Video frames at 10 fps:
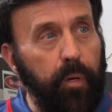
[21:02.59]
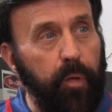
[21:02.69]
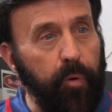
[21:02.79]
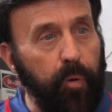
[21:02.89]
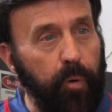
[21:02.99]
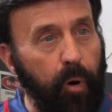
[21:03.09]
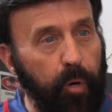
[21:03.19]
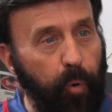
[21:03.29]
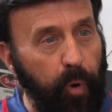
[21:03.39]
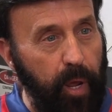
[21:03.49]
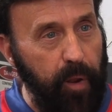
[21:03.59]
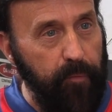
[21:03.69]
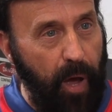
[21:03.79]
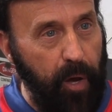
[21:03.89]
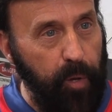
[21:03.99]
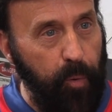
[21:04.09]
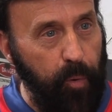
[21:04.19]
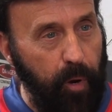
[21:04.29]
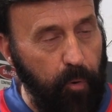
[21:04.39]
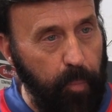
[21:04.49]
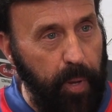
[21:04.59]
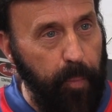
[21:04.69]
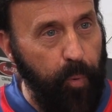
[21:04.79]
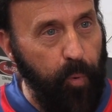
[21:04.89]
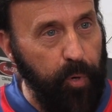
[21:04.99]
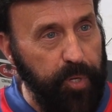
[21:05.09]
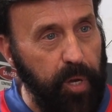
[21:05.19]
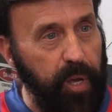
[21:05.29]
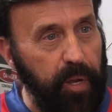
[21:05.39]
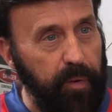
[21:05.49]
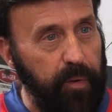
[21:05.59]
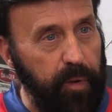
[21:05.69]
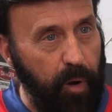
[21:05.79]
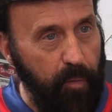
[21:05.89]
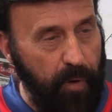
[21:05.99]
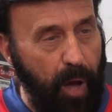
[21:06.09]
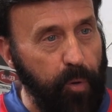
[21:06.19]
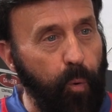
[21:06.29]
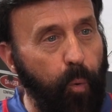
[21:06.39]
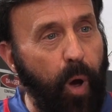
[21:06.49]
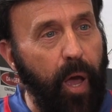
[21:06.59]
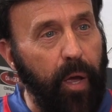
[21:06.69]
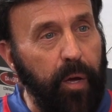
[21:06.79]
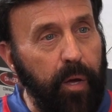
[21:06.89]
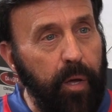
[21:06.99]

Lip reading: either are creating value in other people or taking, value away.